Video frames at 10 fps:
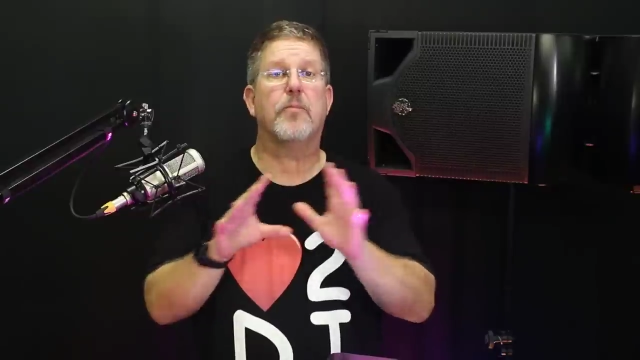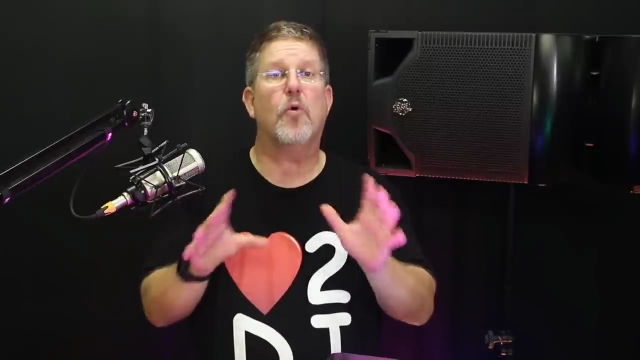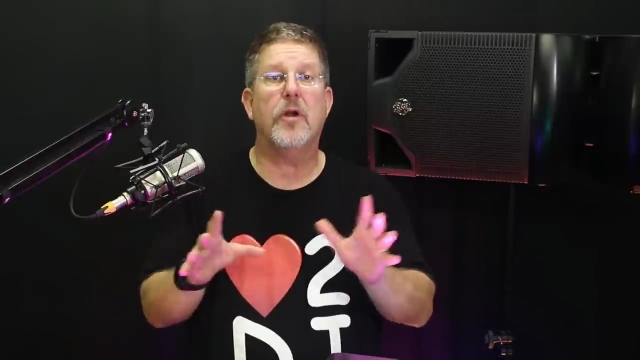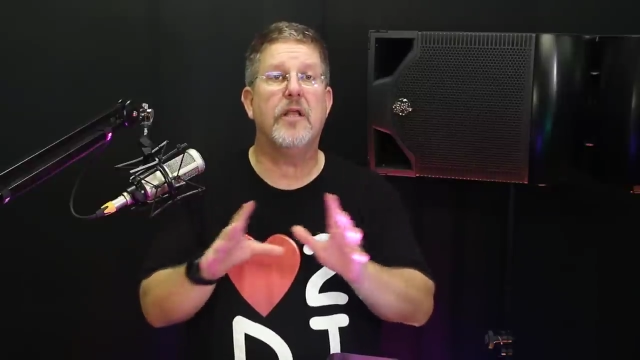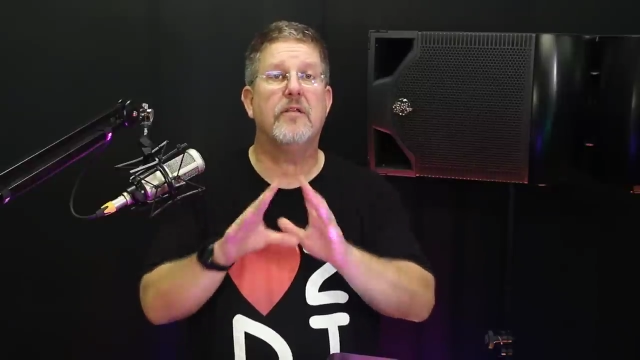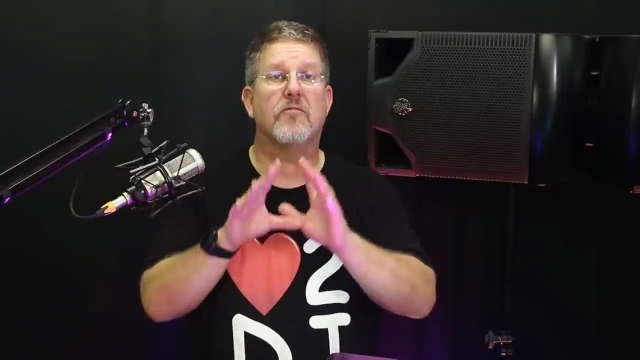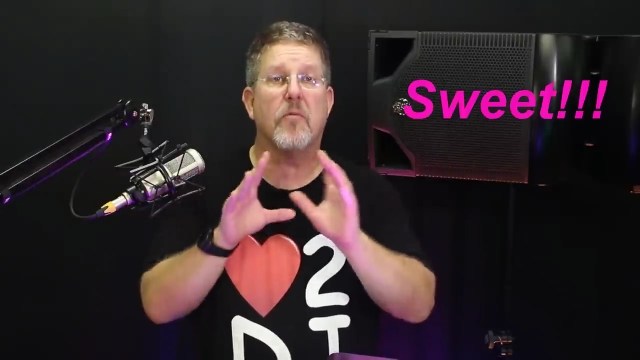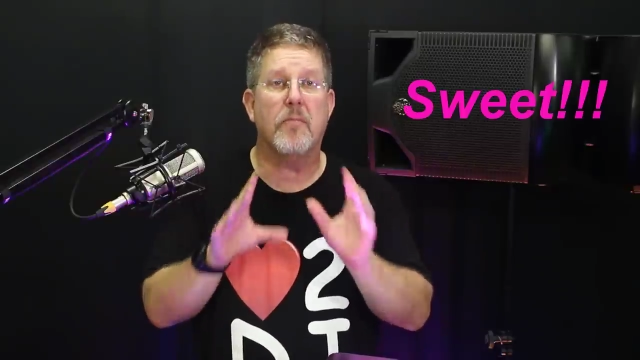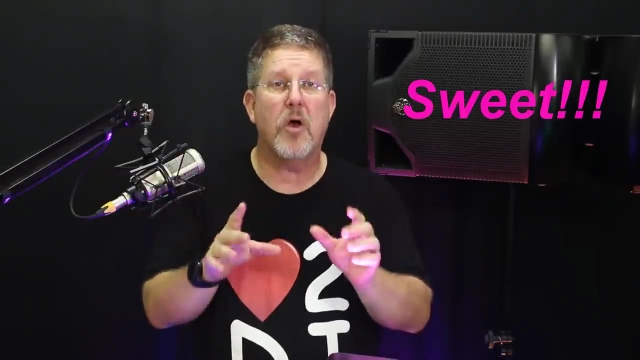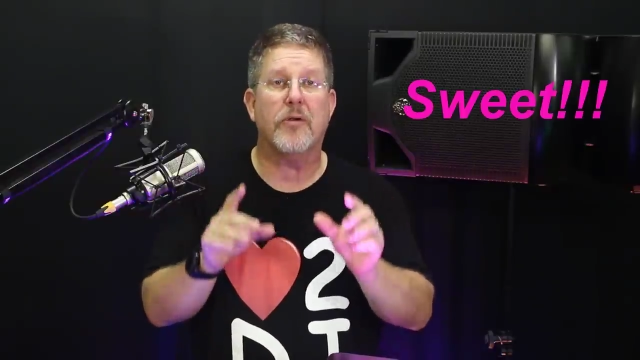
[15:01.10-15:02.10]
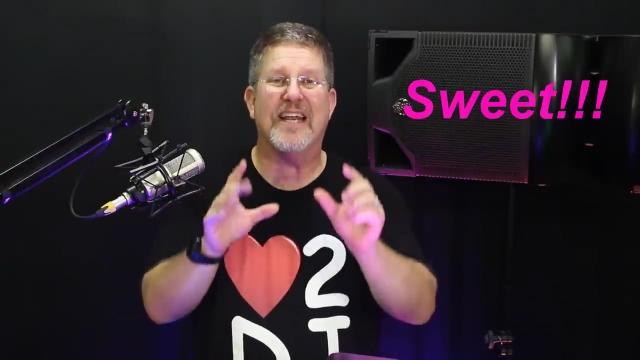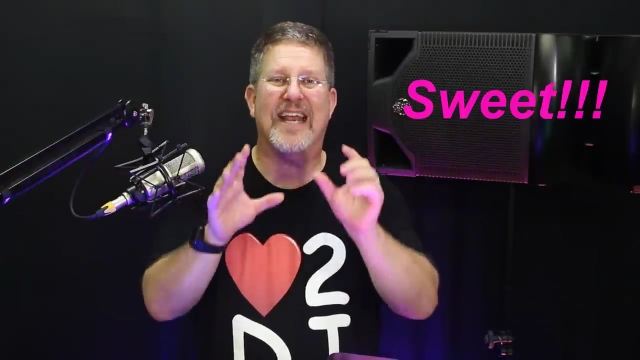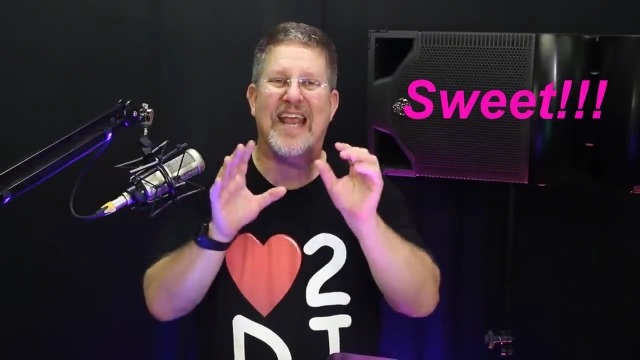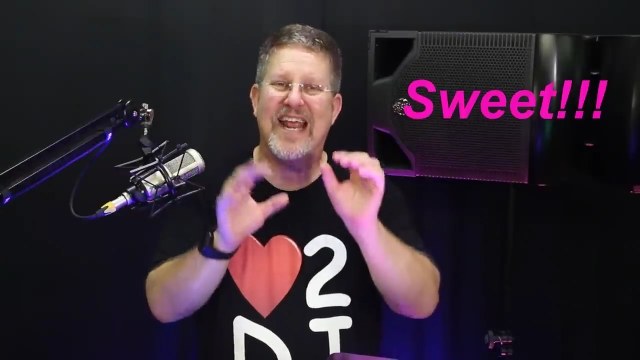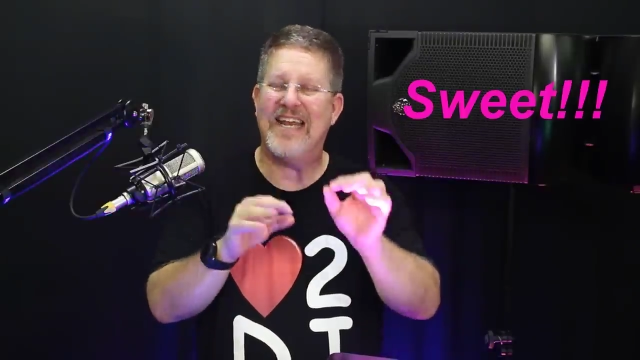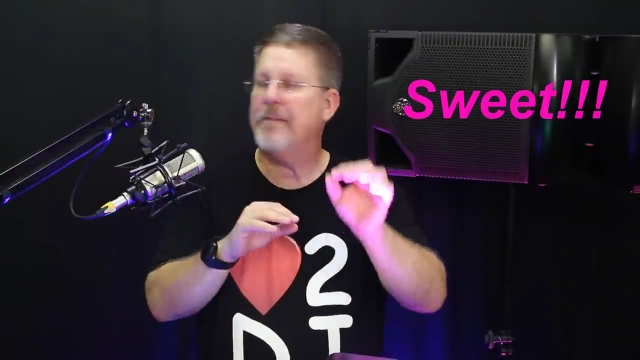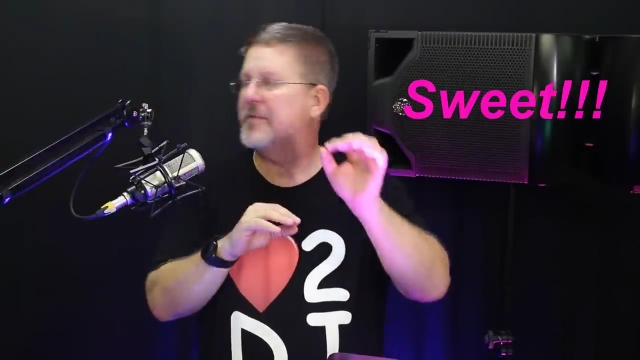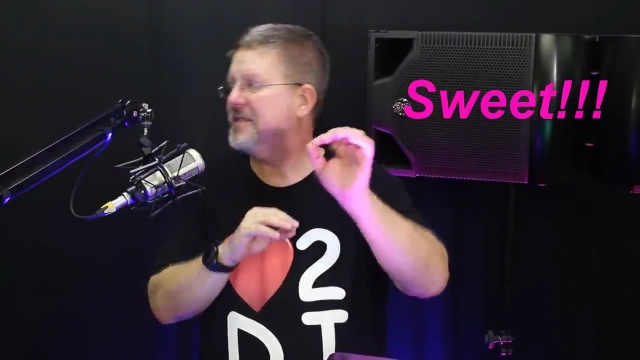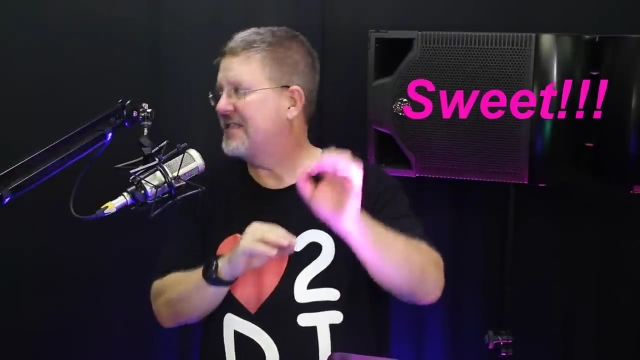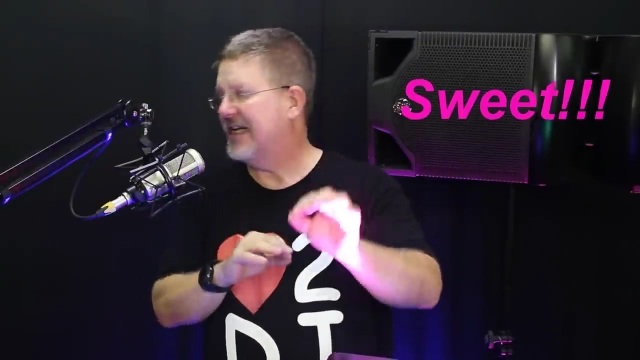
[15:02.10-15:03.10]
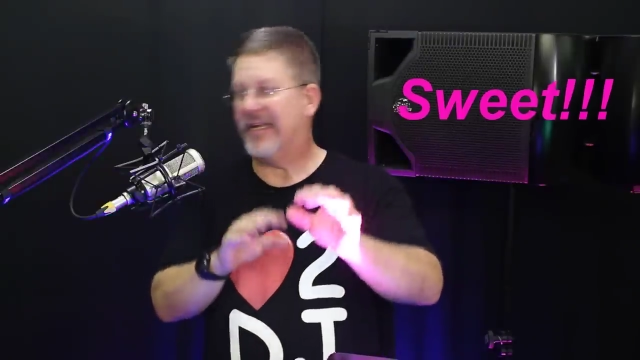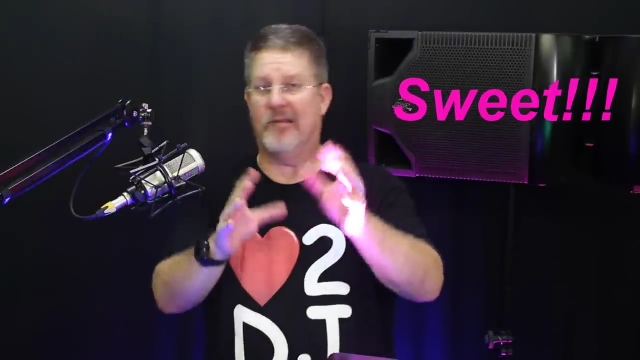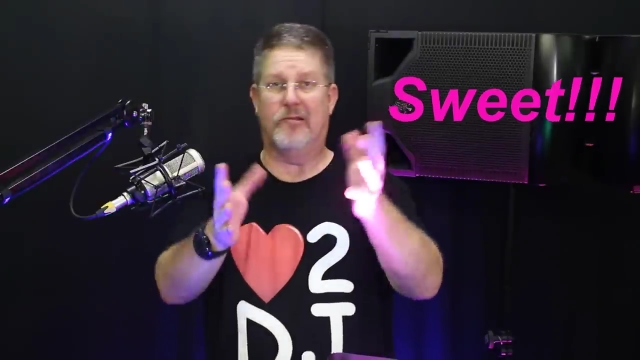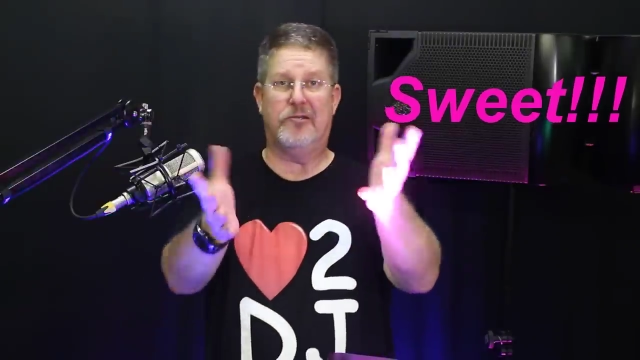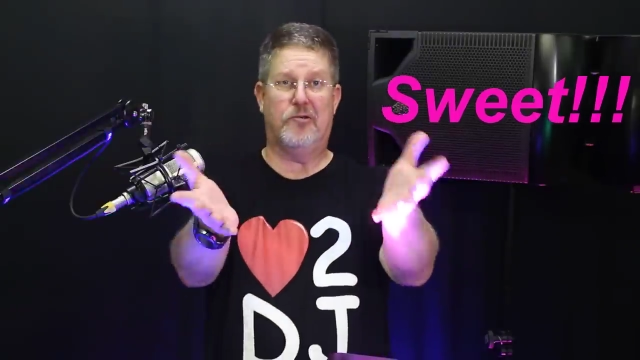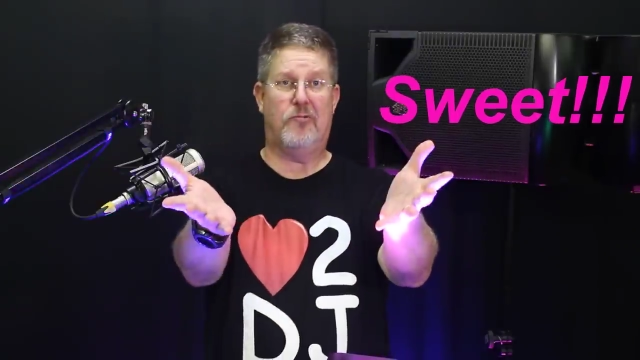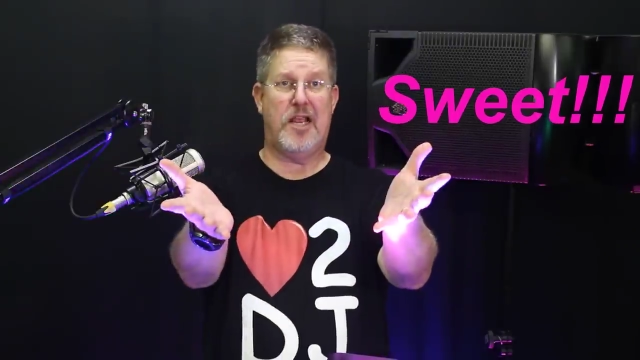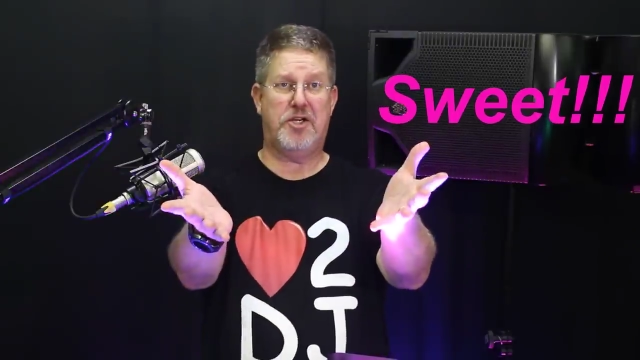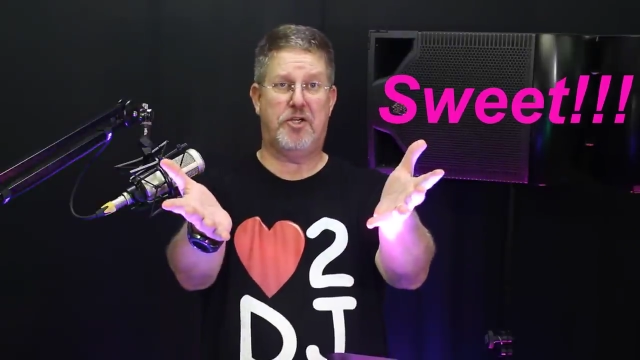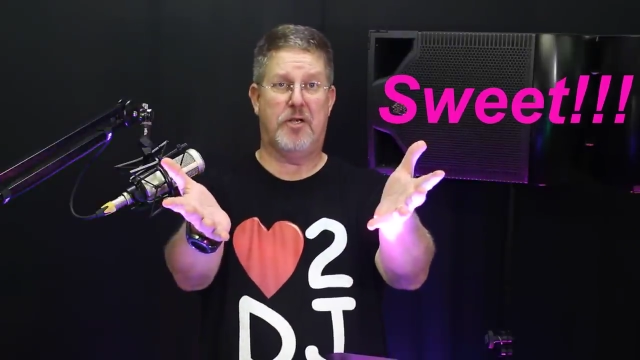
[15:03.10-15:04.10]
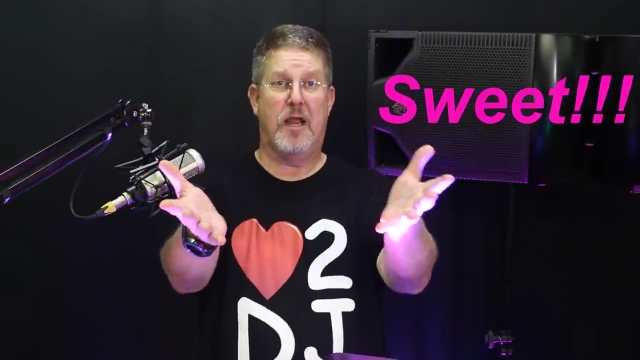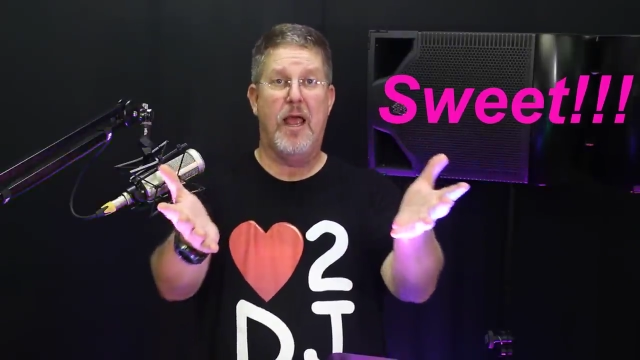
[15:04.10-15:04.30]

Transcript: pointing the remote in any particular direction.